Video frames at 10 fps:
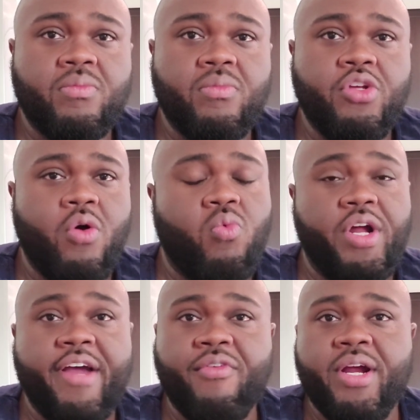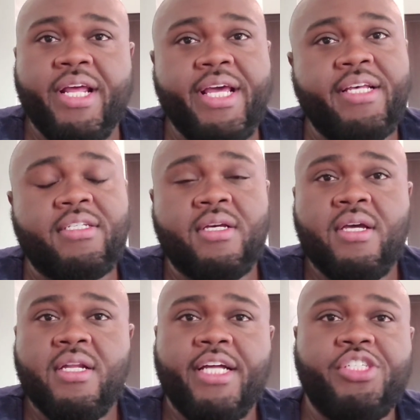You know, whatever it is
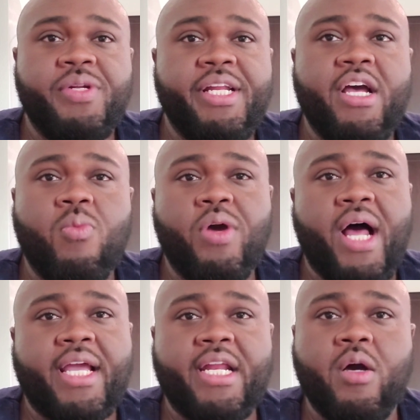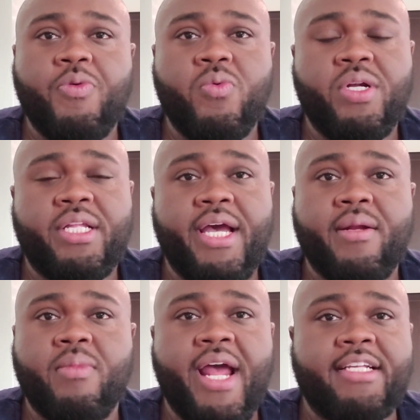that you need help with, I can help you with
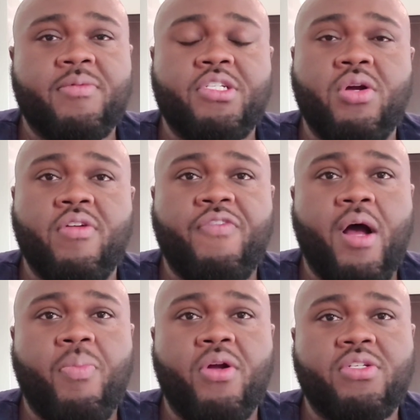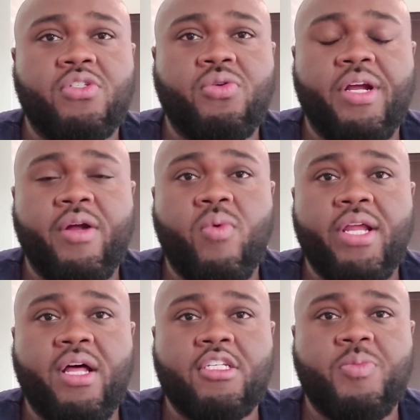that. National certified personal trainer and
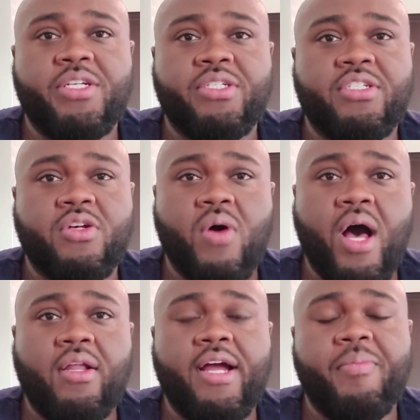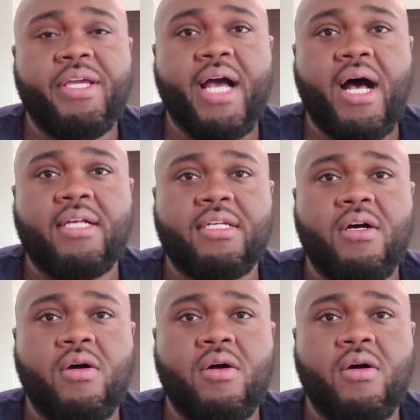weight loss specialist. So holler at me, guys.